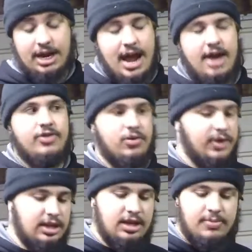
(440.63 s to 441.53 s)
after we
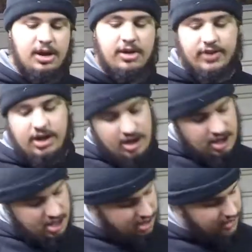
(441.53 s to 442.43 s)
clean them off.
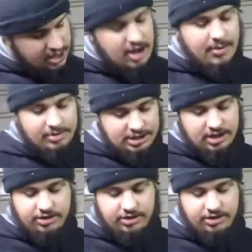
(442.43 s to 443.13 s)
So this time I'm just going to